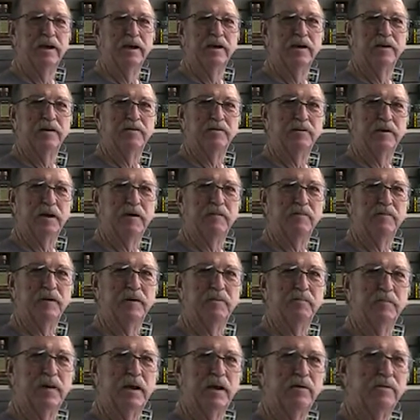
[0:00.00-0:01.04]
stuff
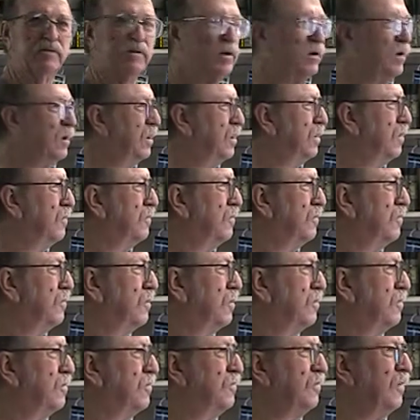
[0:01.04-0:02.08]
that makes
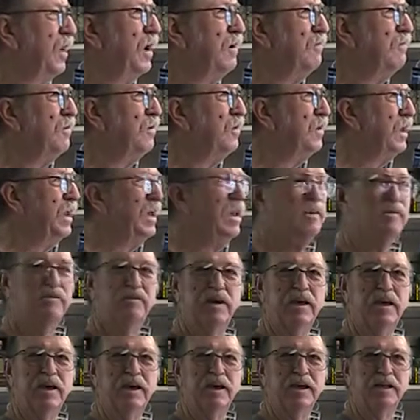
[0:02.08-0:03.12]
survival
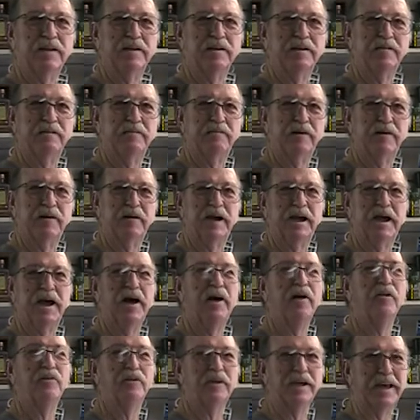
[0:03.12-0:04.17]
easy and very
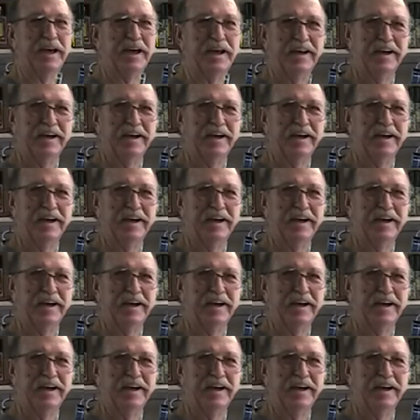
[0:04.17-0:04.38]
healthy.